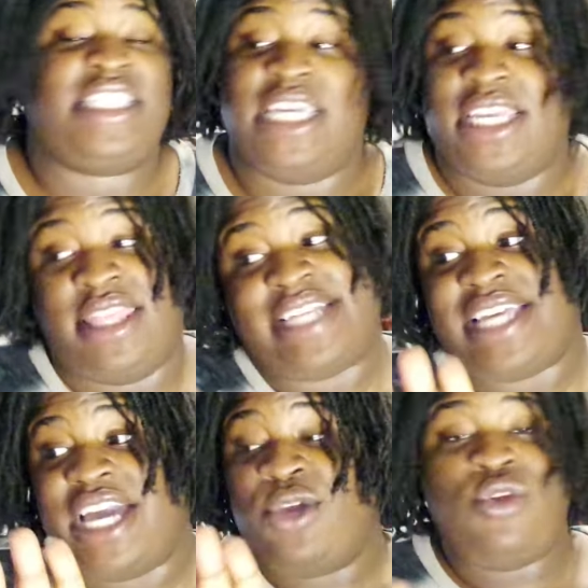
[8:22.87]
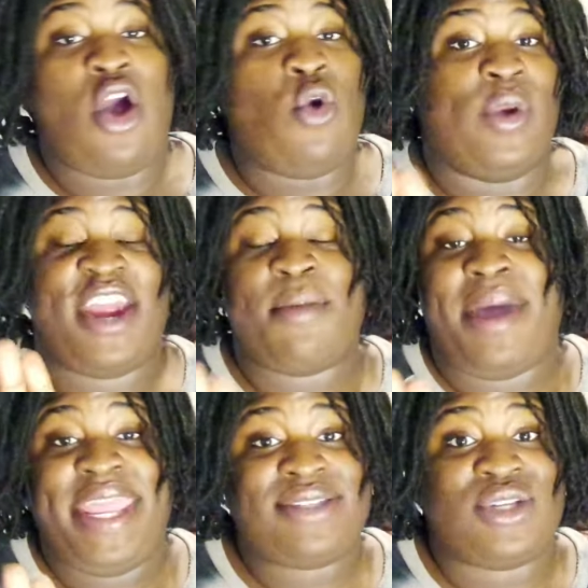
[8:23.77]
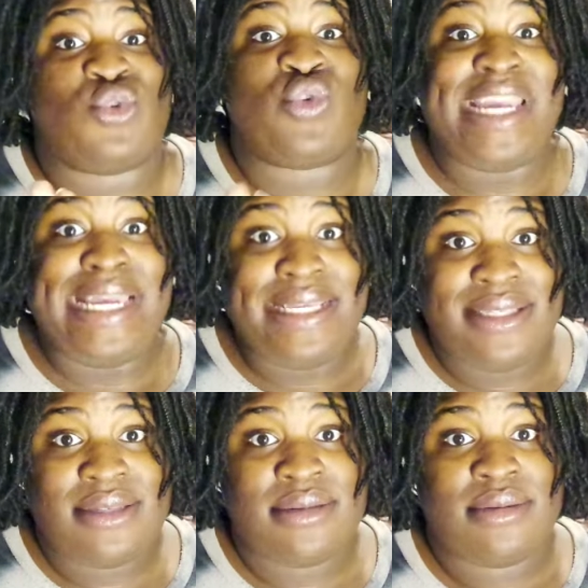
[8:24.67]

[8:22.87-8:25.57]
see, and that's how you know when everybody else agrees.